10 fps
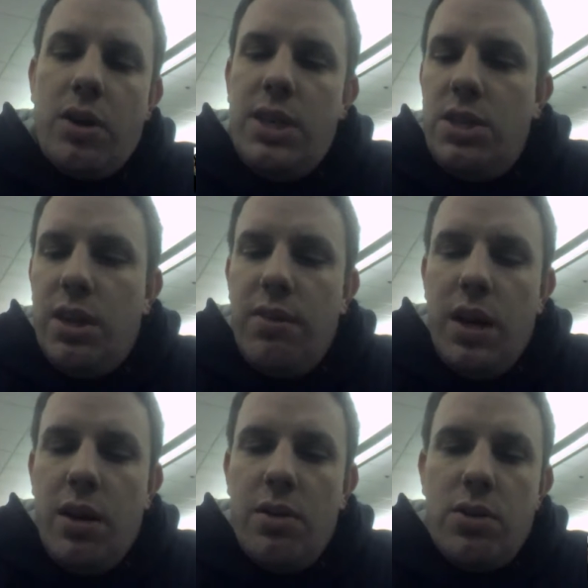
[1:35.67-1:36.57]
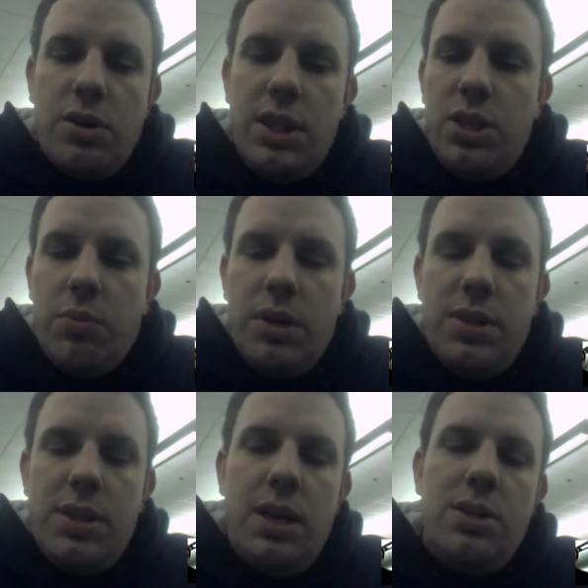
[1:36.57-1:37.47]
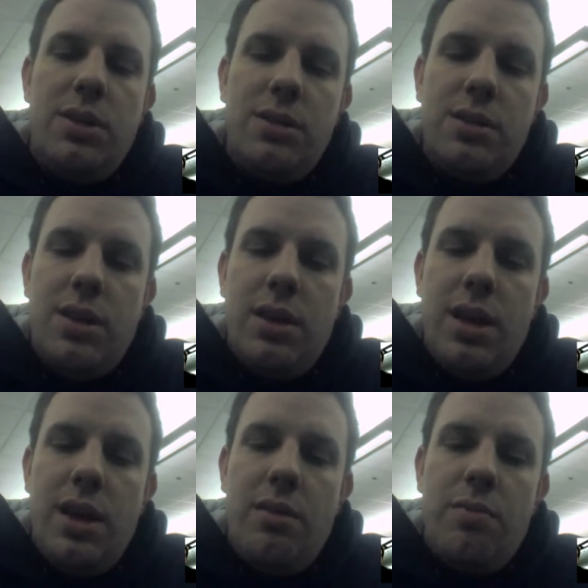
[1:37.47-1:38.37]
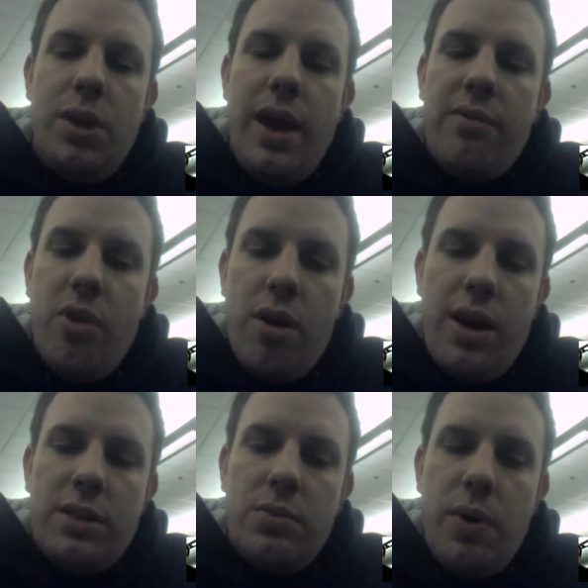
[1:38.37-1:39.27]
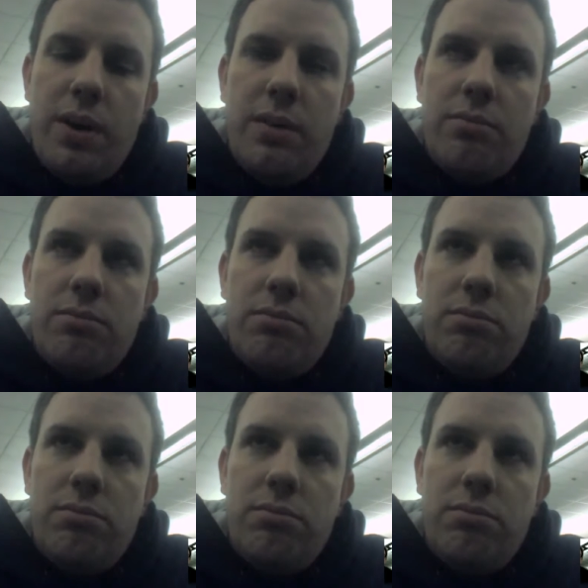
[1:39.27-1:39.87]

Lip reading: give our teaching videos, our teaching presentations, and then plan for our next sprint.